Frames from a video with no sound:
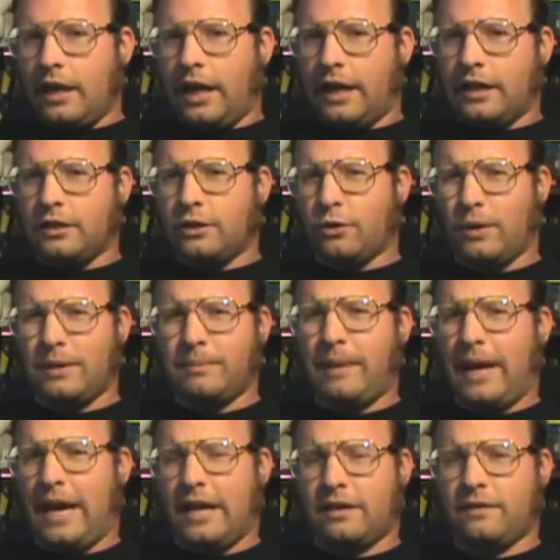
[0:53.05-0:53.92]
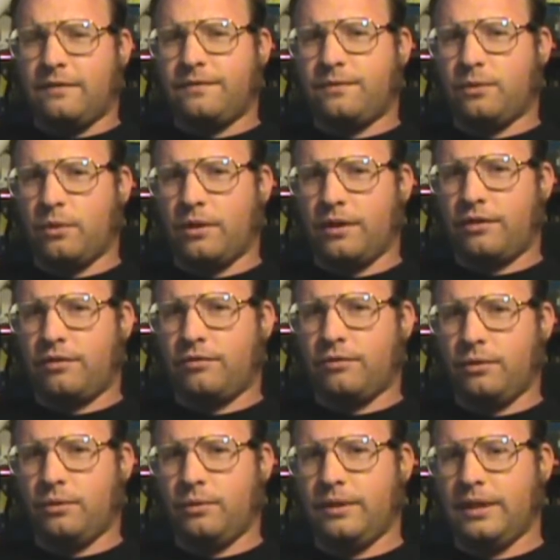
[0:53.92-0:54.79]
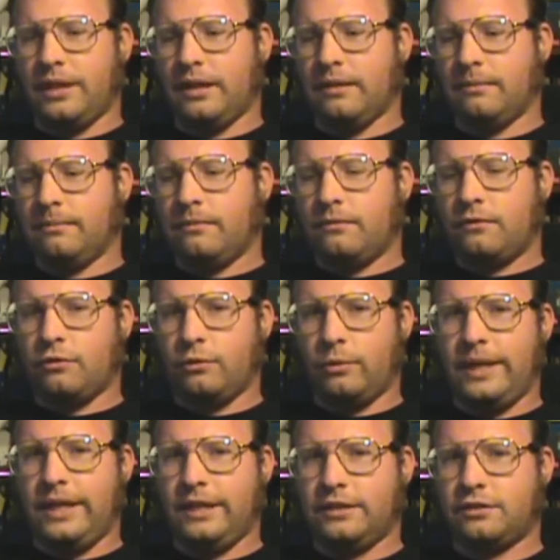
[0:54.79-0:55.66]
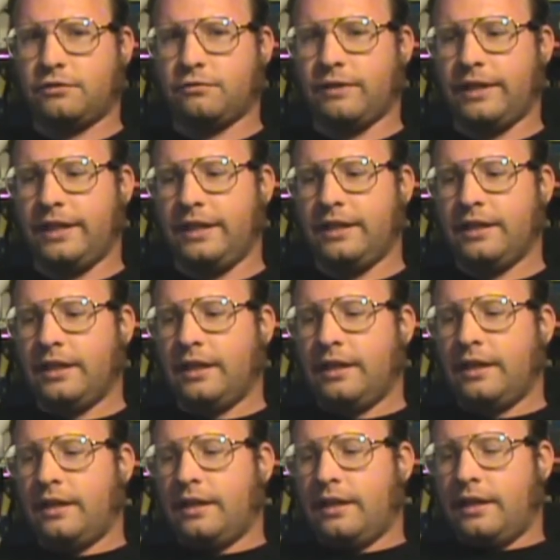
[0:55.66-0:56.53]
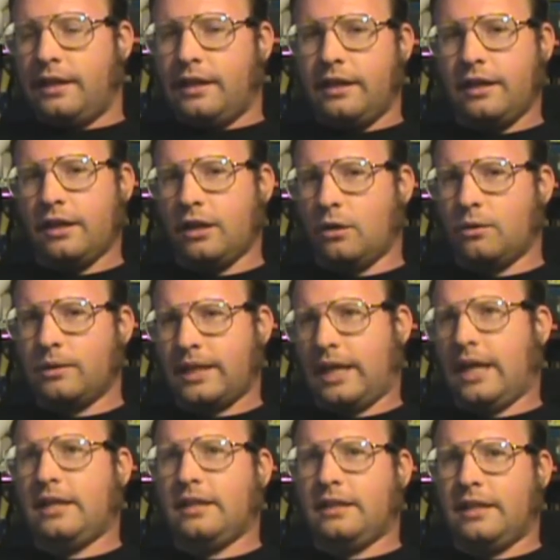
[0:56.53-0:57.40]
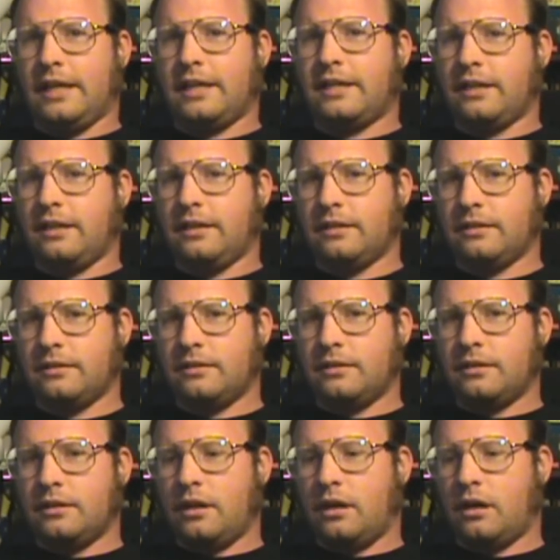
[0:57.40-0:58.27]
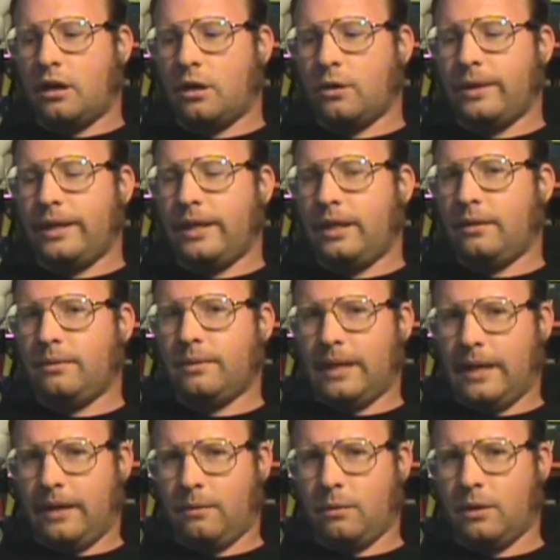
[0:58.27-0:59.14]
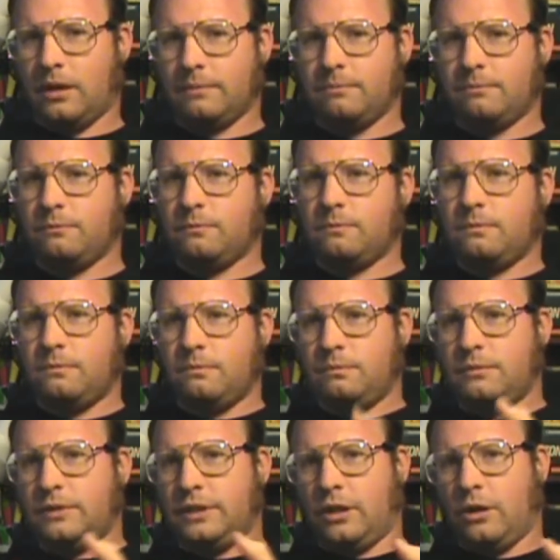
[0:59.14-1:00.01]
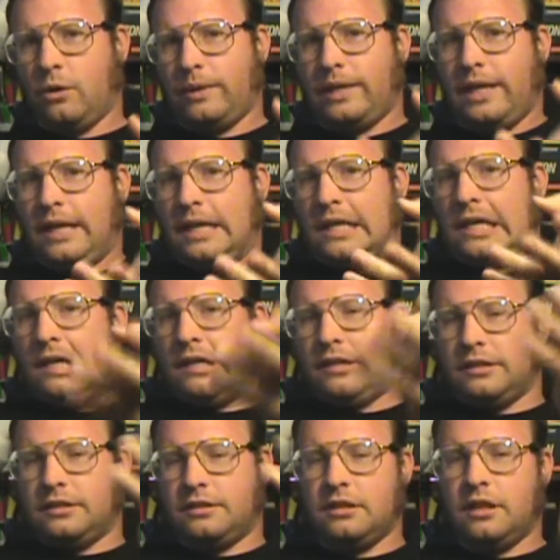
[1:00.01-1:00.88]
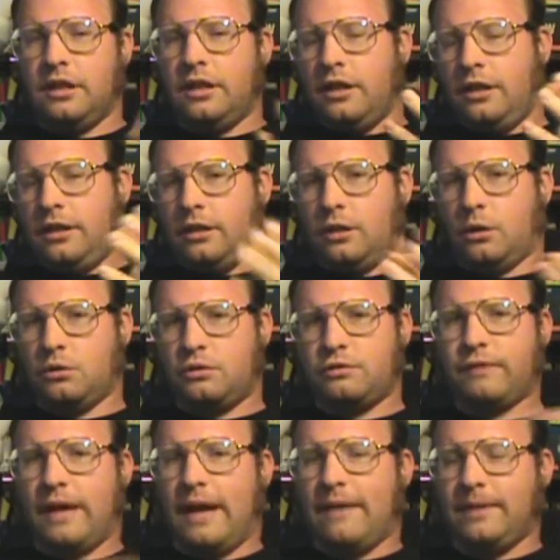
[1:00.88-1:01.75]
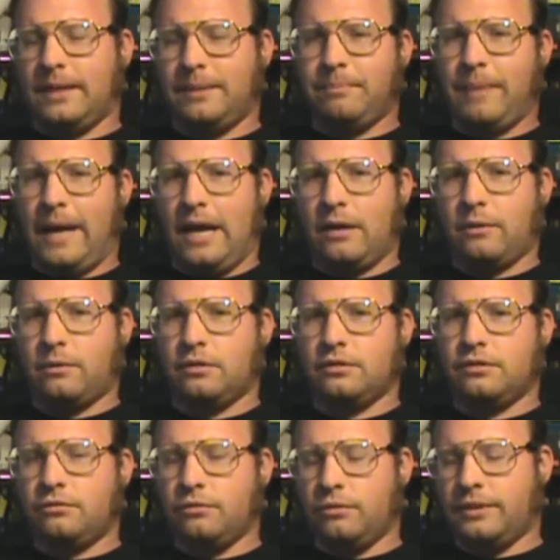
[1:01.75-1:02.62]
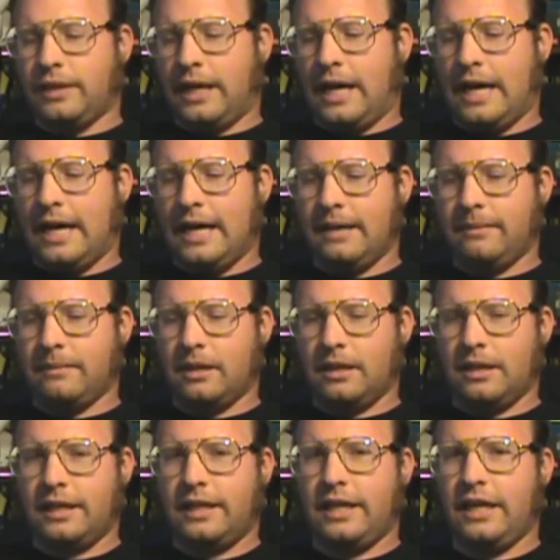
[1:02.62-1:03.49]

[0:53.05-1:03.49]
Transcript: and going back and forth through the through history. You know, kind of like in Haruhi that were you know, Kiana's, you know, traveling backwards through time on